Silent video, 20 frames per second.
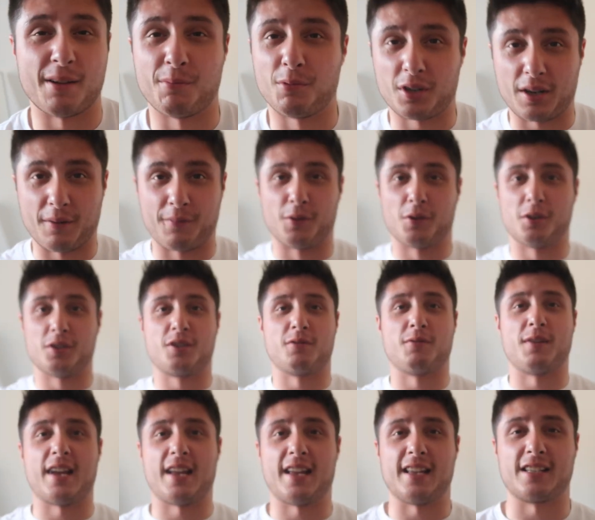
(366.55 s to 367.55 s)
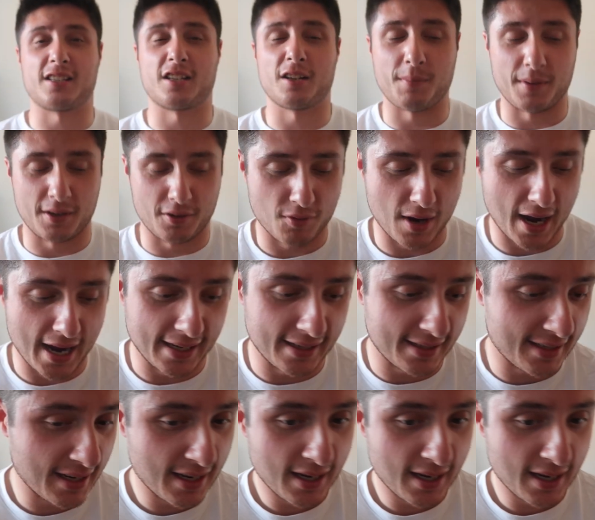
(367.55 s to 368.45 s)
I'm looking forward to it. It's going to be great.